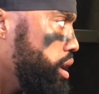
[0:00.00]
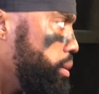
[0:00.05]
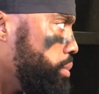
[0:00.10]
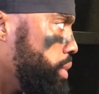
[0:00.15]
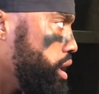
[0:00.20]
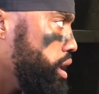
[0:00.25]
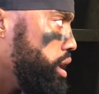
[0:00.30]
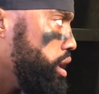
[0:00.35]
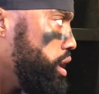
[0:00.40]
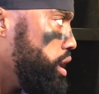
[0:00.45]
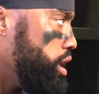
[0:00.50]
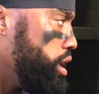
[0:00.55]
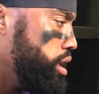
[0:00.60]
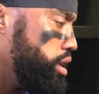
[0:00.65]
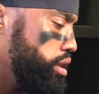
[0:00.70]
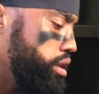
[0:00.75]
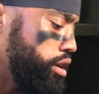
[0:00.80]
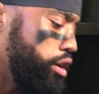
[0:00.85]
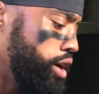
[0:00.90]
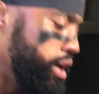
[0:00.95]
I mean, he, he,
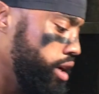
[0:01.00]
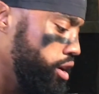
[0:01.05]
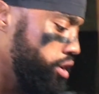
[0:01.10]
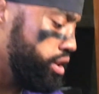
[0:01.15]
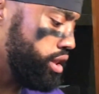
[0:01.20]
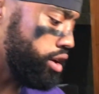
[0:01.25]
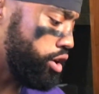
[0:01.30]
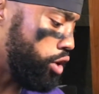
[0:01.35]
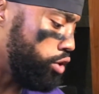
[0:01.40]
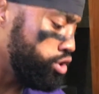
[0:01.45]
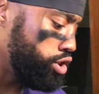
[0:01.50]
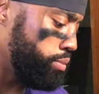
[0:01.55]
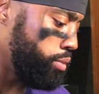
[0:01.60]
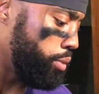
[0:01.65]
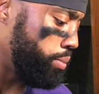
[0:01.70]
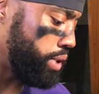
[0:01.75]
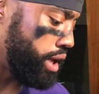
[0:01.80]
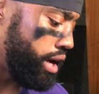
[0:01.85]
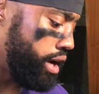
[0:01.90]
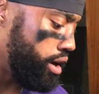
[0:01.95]
Hunter is a
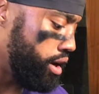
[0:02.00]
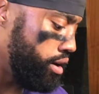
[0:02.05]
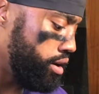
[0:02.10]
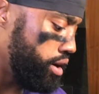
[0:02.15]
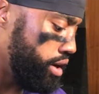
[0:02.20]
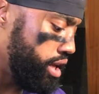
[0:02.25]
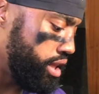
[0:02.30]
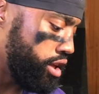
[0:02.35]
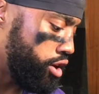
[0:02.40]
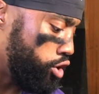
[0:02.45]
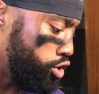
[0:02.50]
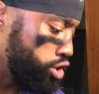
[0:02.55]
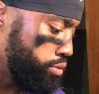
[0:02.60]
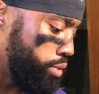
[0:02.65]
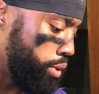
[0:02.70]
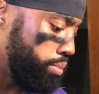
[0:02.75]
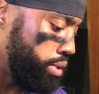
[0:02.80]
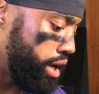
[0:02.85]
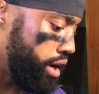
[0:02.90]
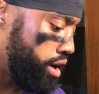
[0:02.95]
coachable player. He's a
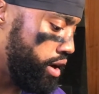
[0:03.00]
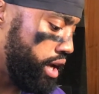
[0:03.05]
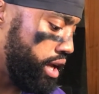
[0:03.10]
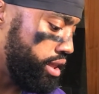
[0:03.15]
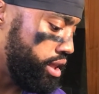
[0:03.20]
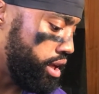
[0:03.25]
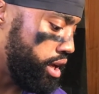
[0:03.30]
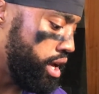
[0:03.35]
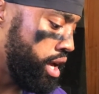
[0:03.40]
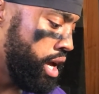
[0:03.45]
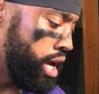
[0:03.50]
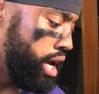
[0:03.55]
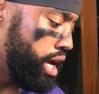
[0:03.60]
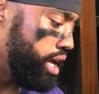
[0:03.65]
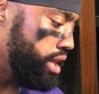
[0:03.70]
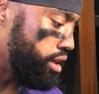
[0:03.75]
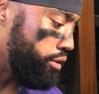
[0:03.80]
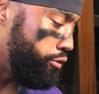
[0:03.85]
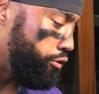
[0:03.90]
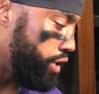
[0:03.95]
coachable player. He's a
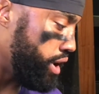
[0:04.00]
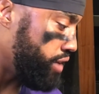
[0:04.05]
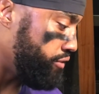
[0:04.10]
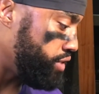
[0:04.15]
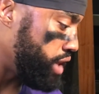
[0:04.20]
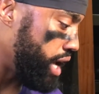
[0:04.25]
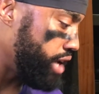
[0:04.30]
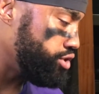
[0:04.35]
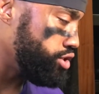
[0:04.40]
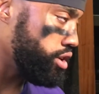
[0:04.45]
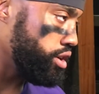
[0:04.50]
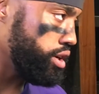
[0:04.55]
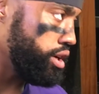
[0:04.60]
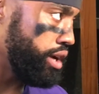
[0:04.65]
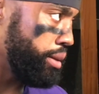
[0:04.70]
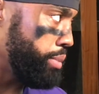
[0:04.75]
he's a freak of nature.